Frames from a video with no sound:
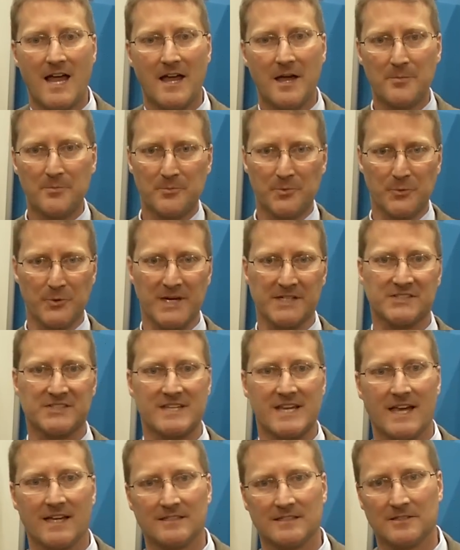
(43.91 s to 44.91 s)
I'm Rick
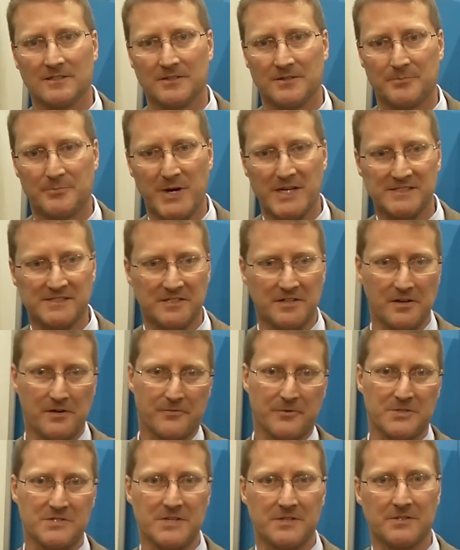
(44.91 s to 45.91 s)
Stadler, President of
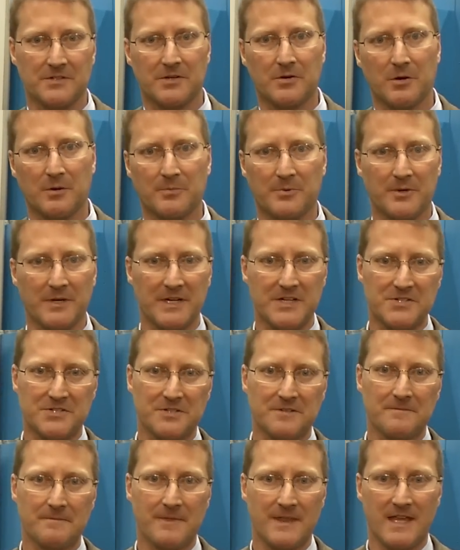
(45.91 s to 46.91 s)
Rattunde
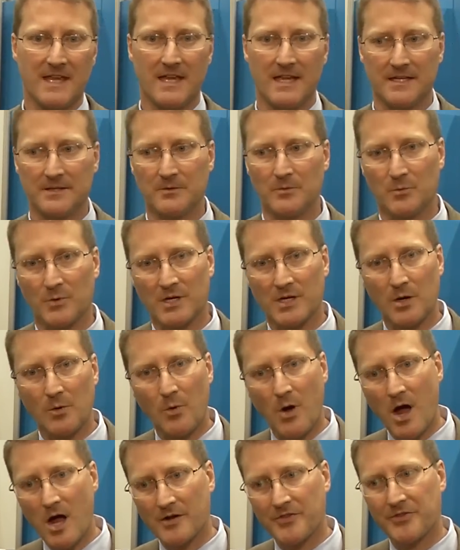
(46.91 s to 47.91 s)
Corporation, and we're going to walk